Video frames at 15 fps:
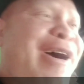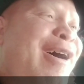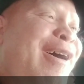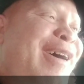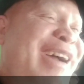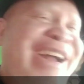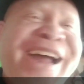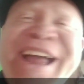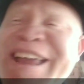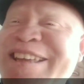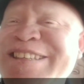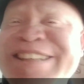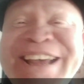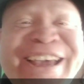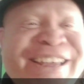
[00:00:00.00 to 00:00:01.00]
Oh,
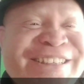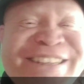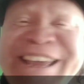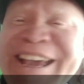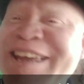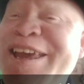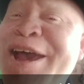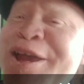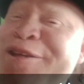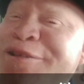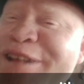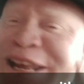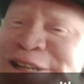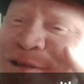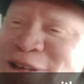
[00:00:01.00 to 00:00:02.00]
guys. You
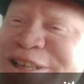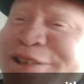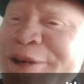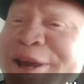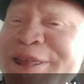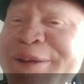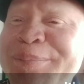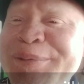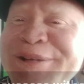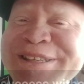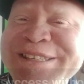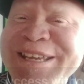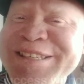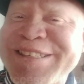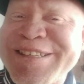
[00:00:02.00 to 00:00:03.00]
need to enjoy the
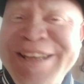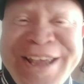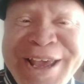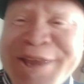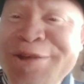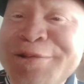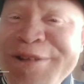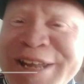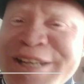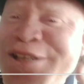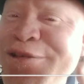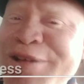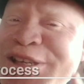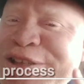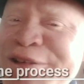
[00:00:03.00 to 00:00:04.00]
process. You
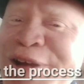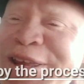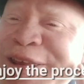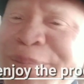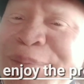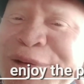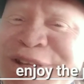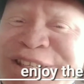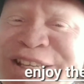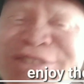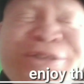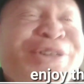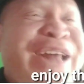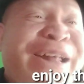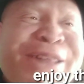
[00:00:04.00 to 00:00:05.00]
need to enjoy the process.
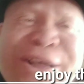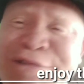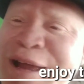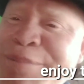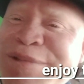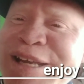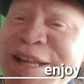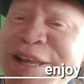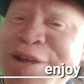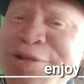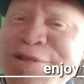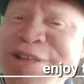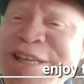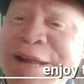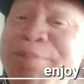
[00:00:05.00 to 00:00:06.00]
So that's what I'm telling you
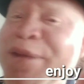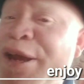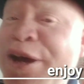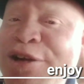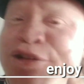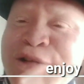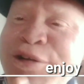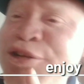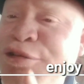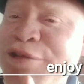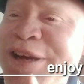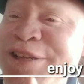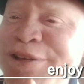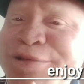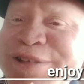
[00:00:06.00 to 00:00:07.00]
today. Don't
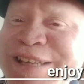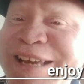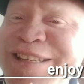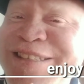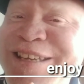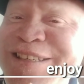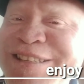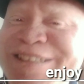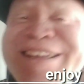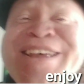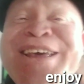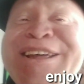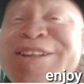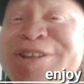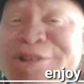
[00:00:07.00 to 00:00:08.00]
rush to success.
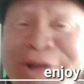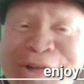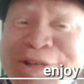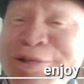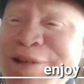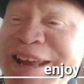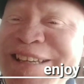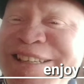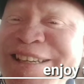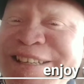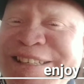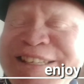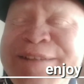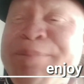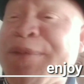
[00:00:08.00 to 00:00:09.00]
Don't rush
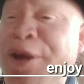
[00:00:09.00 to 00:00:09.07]
it.